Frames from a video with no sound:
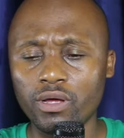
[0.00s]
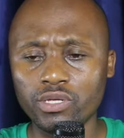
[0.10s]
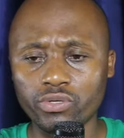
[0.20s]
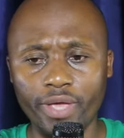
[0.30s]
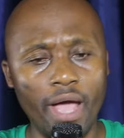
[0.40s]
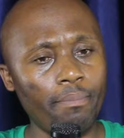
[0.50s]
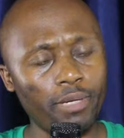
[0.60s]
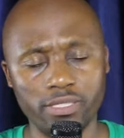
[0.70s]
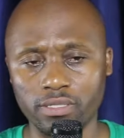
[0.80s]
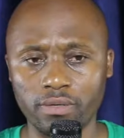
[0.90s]
So yeah,
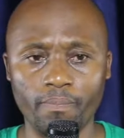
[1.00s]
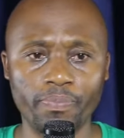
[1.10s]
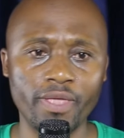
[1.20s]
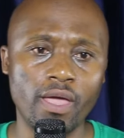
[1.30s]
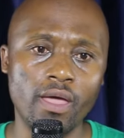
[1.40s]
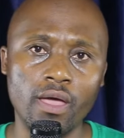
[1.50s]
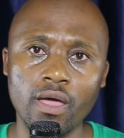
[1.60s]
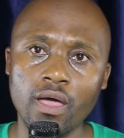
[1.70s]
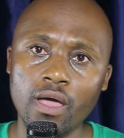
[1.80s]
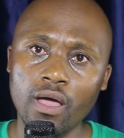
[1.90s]
please.
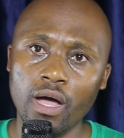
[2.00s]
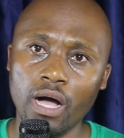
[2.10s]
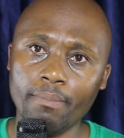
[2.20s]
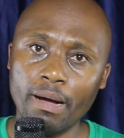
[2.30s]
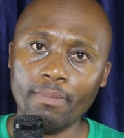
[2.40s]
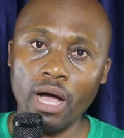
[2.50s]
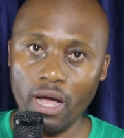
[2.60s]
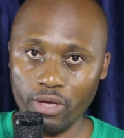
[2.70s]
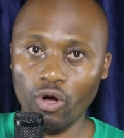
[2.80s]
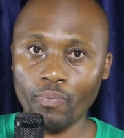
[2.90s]
Mama,
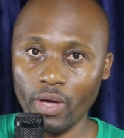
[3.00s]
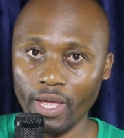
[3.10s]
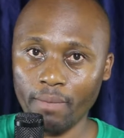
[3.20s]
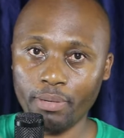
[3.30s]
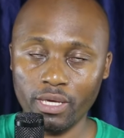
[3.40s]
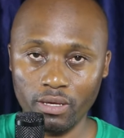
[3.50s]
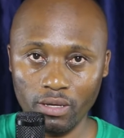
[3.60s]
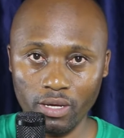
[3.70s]
I hope you are happy.